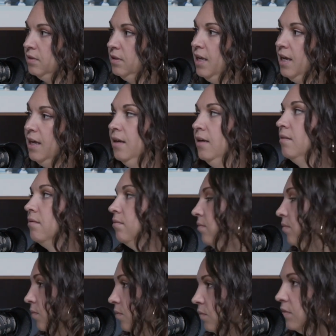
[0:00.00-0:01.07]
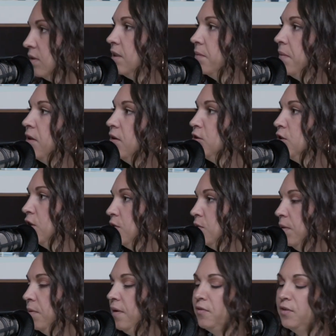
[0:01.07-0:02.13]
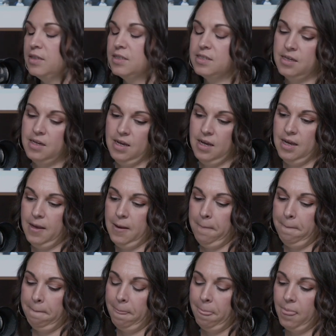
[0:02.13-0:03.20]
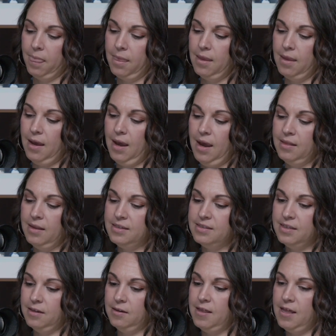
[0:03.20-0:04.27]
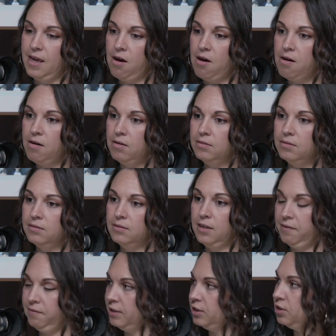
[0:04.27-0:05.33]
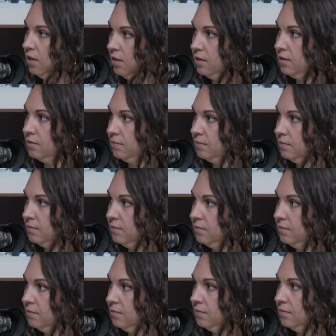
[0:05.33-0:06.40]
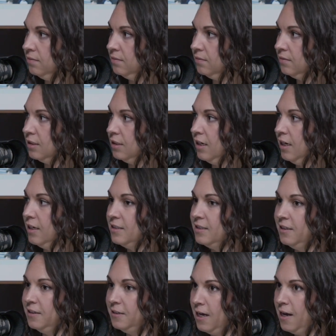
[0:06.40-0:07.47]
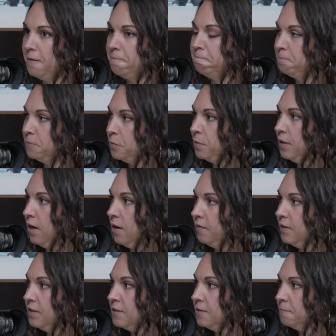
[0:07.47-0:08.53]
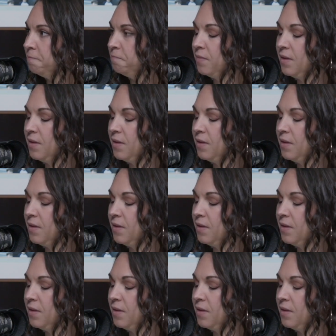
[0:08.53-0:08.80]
than some other shows we referenced? And they said they all love each other. Wow. I said, yeah, it's pretty obvious.